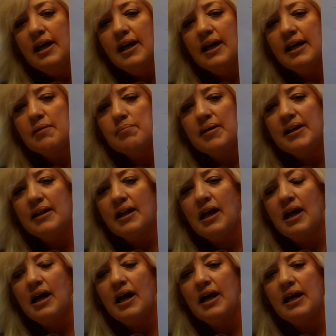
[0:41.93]
It can be the
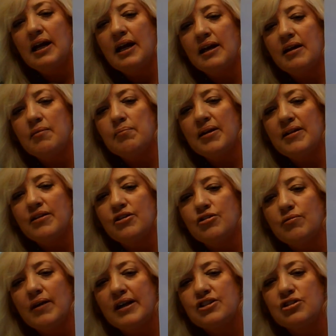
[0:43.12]
line, it can be the
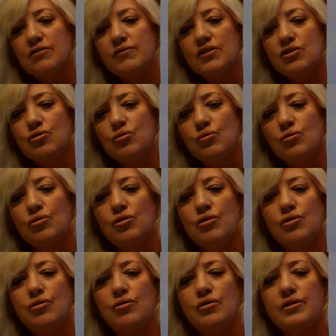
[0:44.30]
direction of a sword
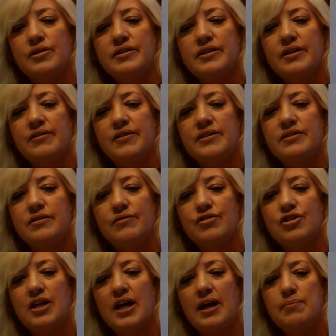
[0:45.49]
or a series of
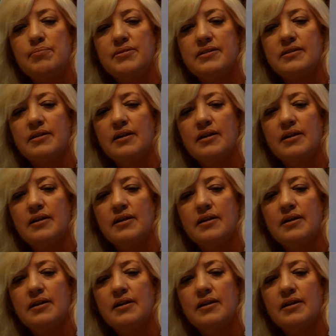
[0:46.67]
shapes.